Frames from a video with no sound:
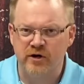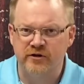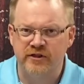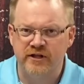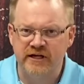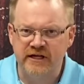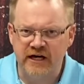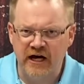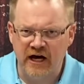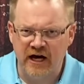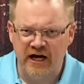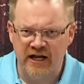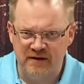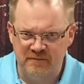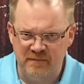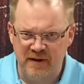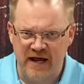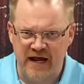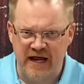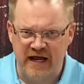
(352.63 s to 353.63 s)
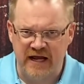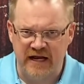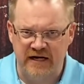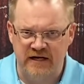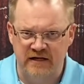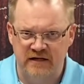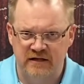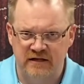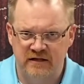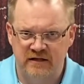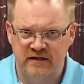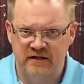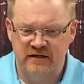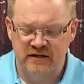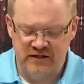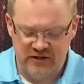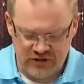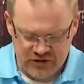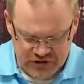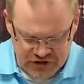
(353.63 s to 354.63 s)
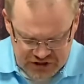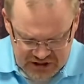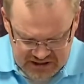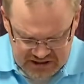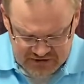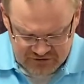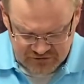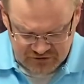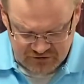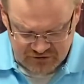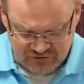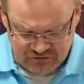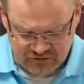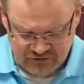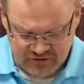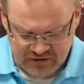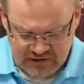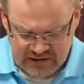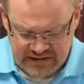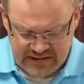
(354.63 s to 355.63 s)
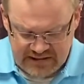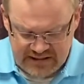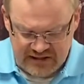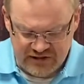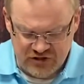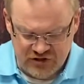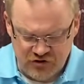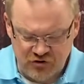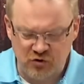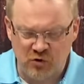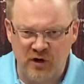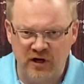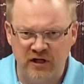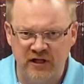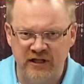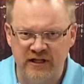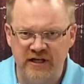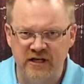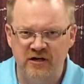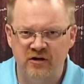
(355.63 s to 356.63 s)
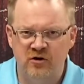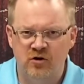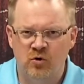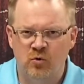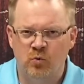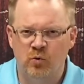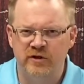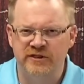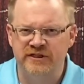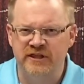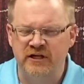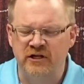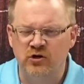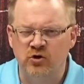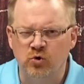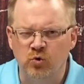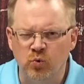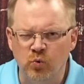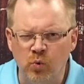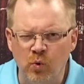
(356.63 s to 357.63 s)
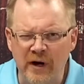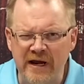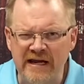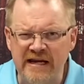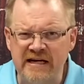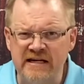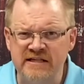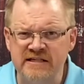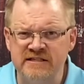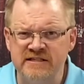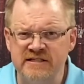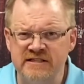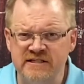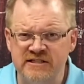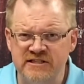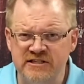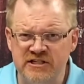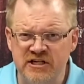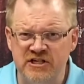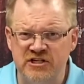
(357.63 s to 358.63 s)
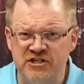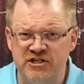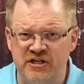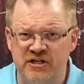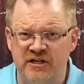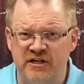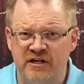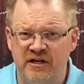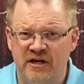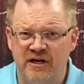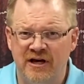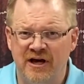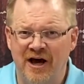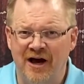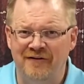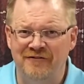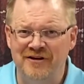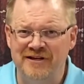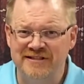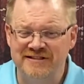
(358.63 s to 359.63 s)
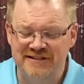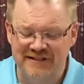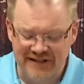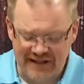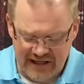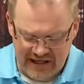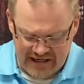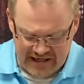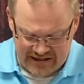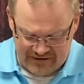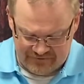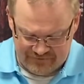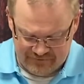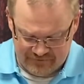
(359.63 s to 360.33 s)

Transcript: the God man, Jesus, is struggling with the greatest decision of his life.